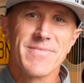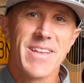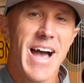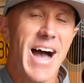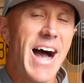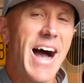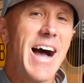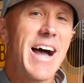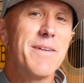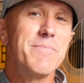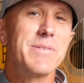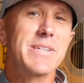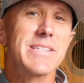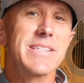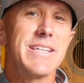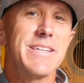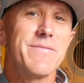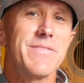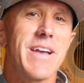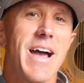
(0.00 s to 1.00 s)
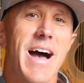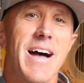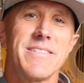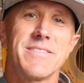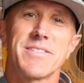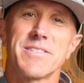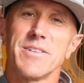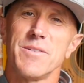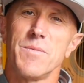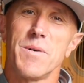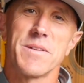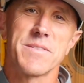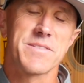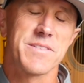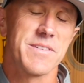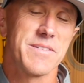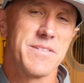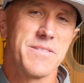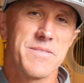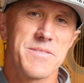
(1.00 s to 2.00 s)
I believe God still wants
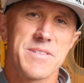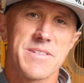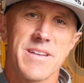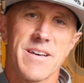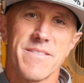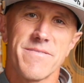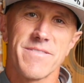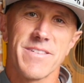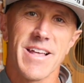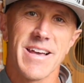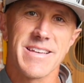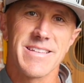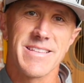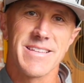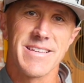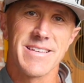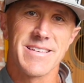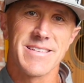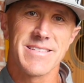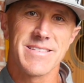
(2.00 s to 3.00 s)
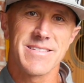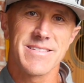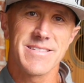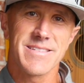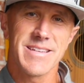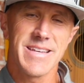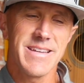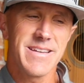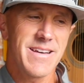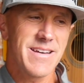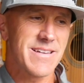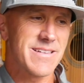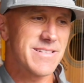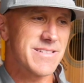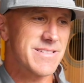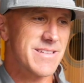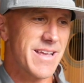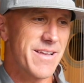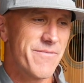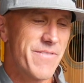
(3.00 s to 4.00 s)
to do stuff like this. He
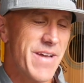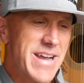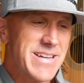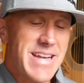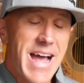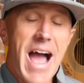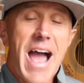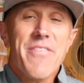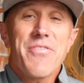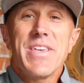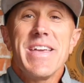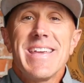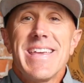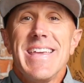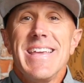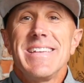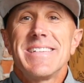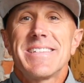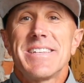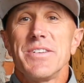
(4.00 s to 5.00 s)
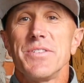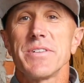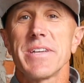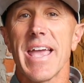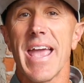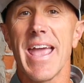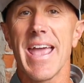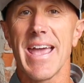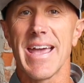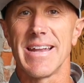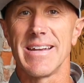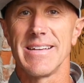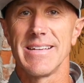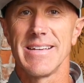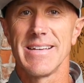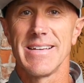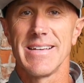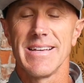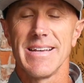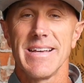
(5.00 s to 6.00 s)
does. In fact, I think he still can.
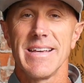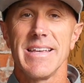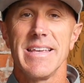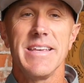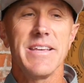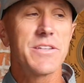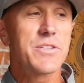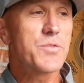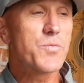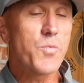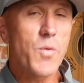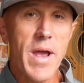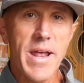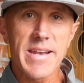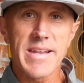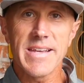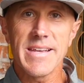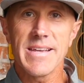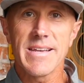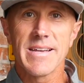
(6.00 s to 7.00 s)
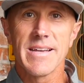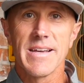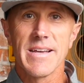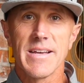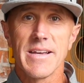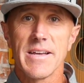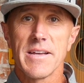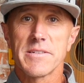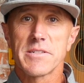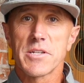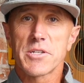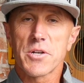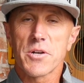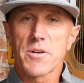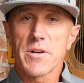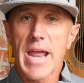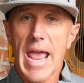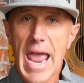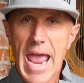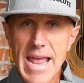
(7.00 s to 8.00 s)
He is ready to
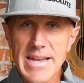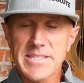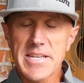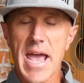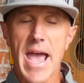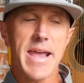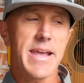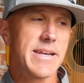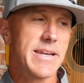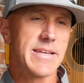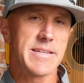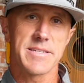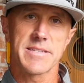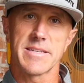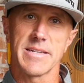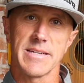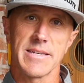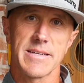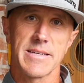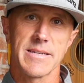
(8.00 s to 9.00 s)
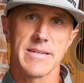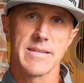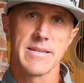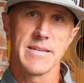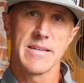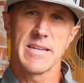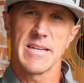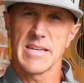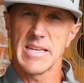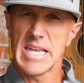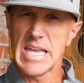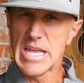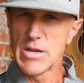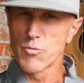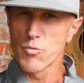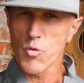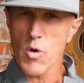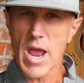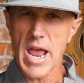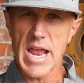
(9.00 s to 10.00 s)
turn antagonistic,
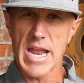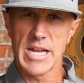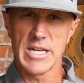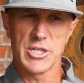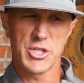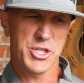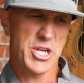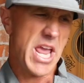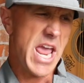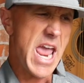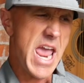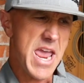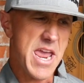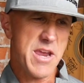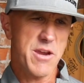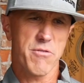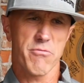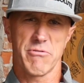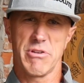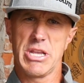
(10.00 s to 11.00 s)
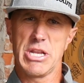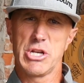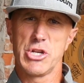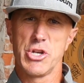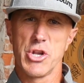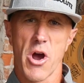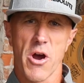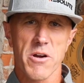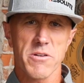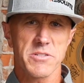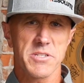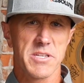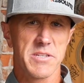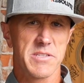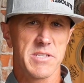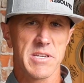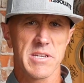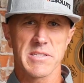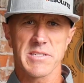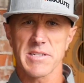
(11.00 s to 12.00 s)
enraged, angry,
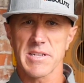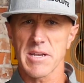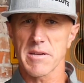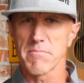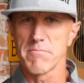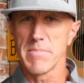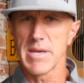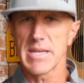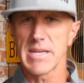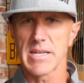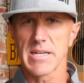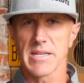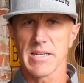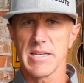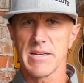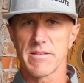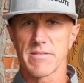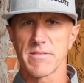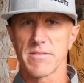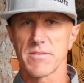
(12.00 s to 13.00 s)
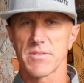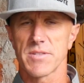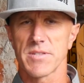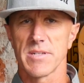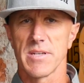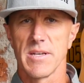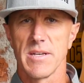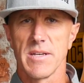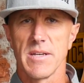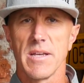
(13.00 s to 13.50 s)
narcissistic men and leaders